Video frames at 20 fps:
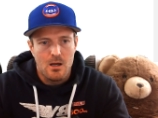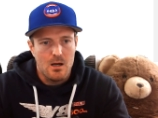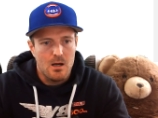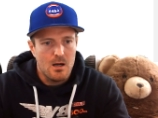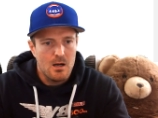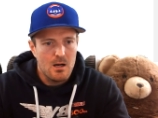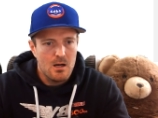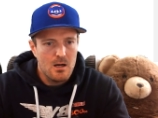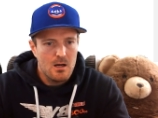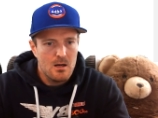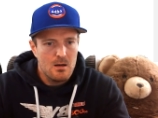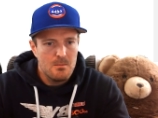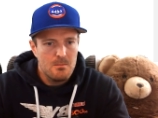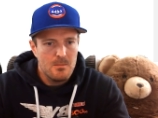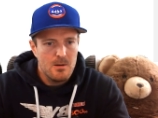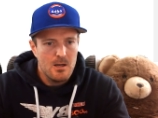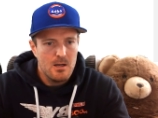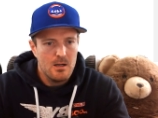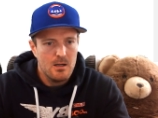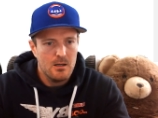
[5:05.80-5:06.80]
um,
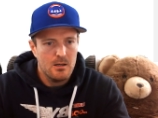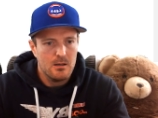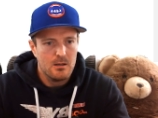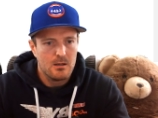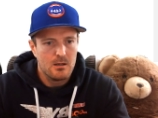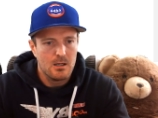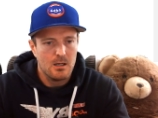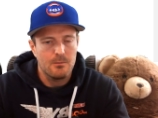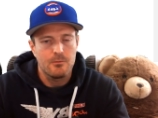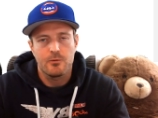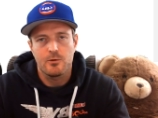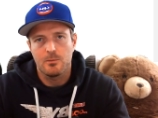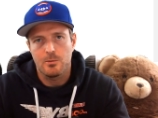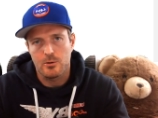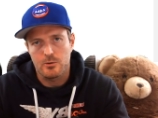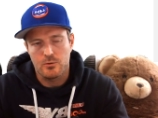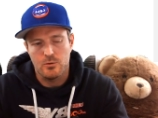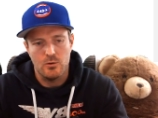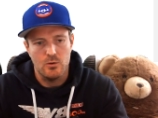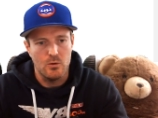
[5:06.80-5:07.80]
comfortable
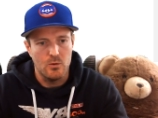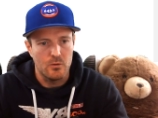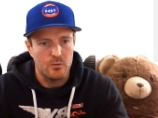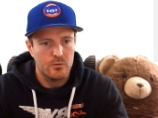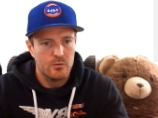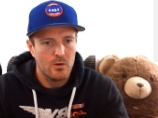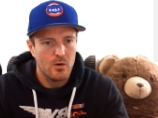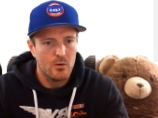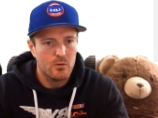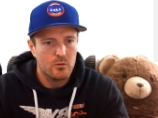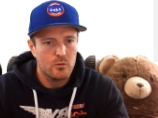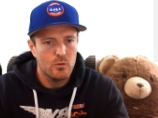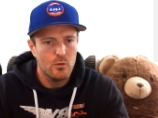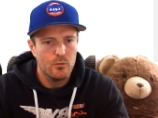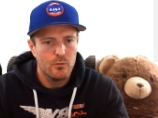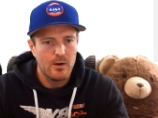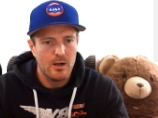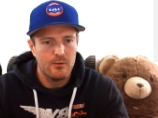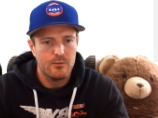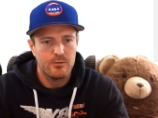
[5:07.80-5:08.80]
to use so
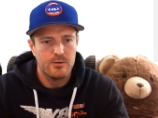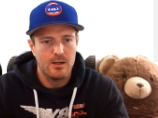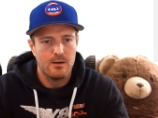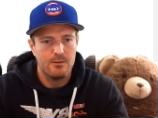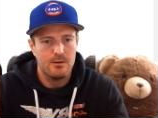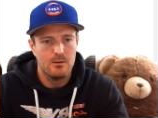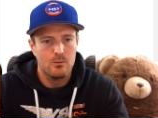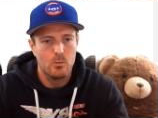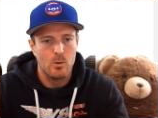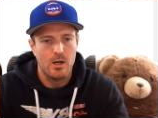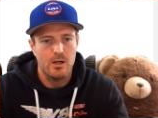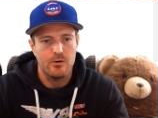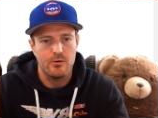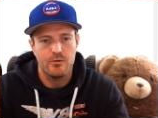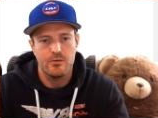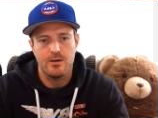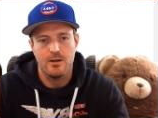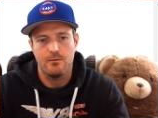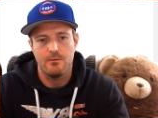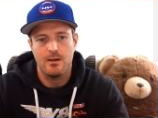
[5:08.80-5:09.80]
257 wider
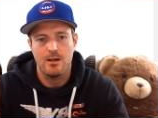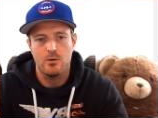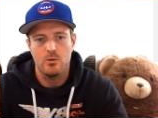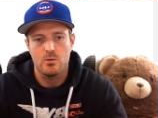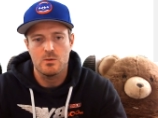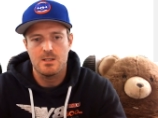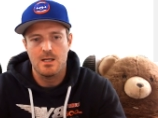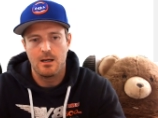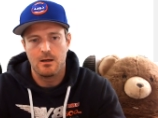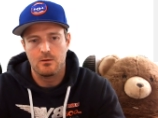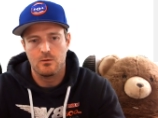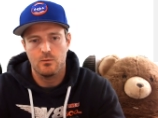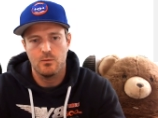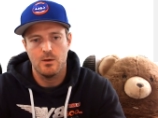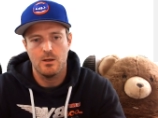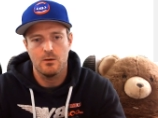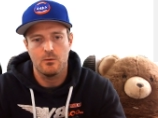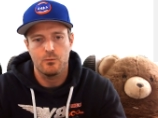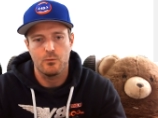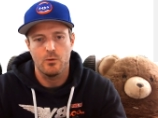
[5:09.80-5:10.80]
set value text
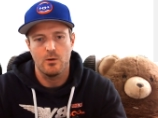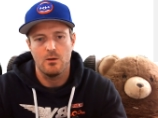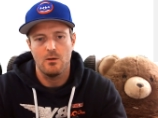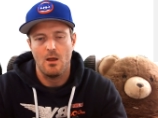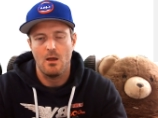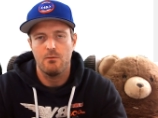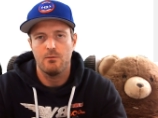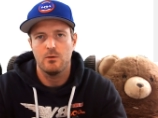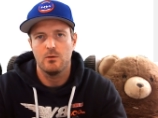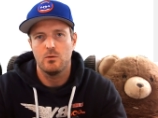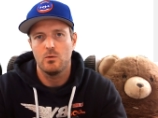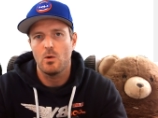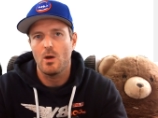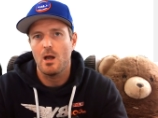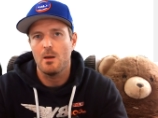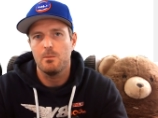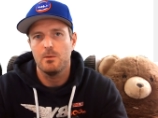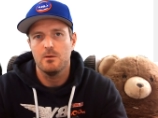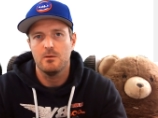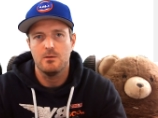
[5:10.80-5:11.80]
field for the
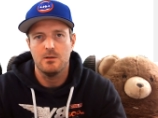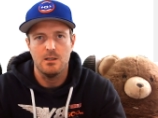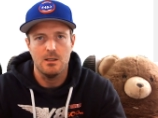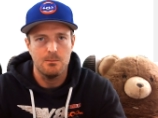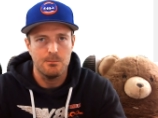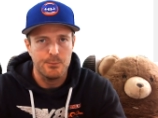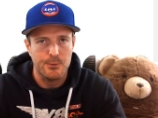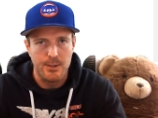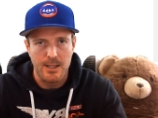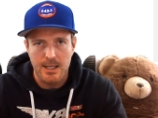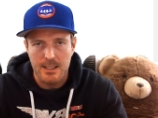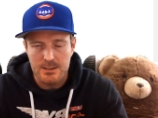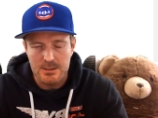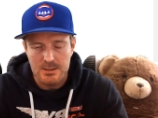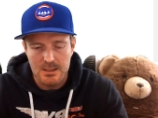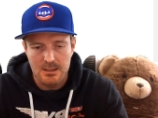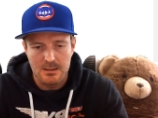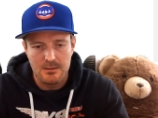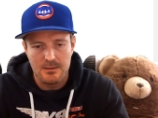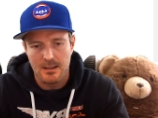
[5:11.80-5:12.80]
FSUIPC in
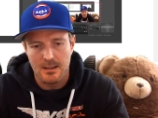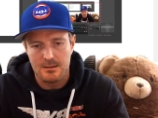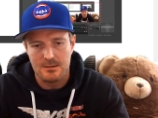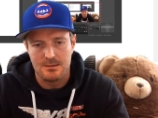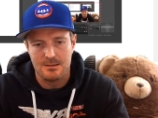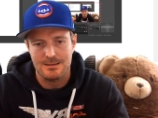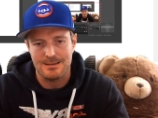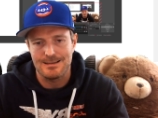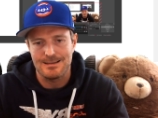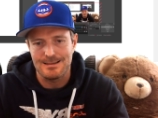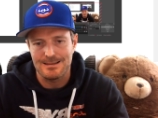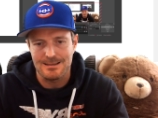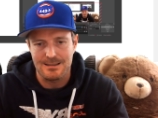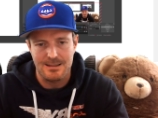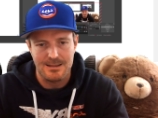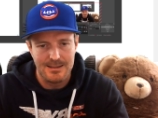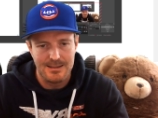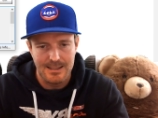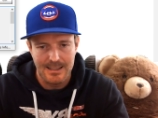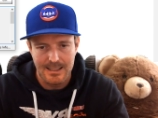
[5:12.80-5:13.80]
connection that's the little
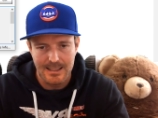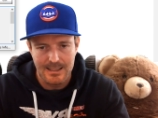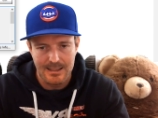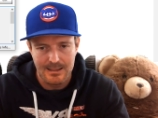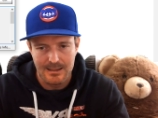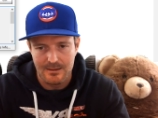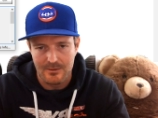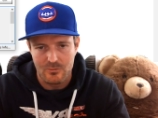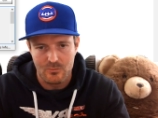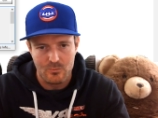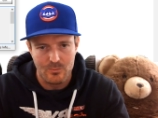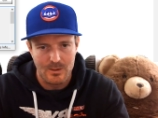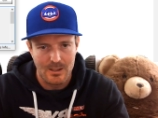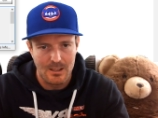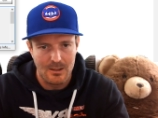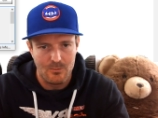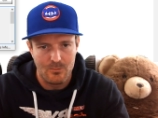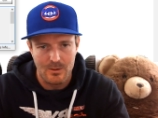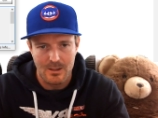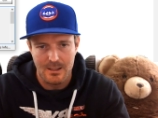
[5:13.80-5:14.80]
thing it's
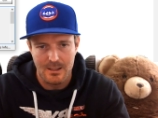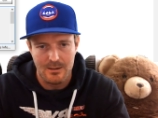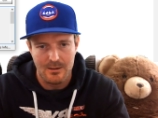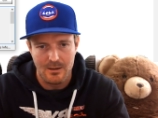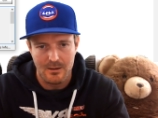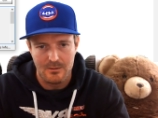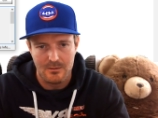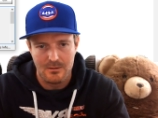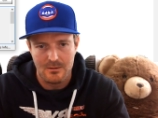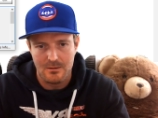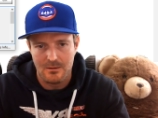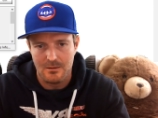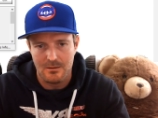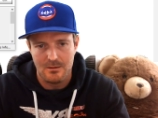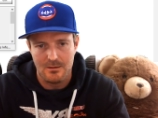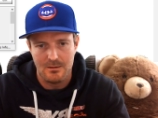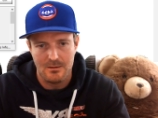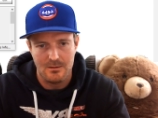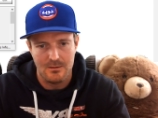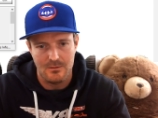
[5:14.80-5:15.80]
really really not
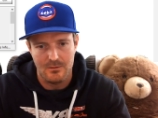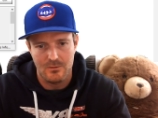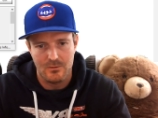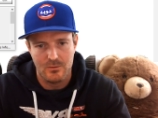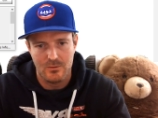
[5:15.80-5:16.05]
uh,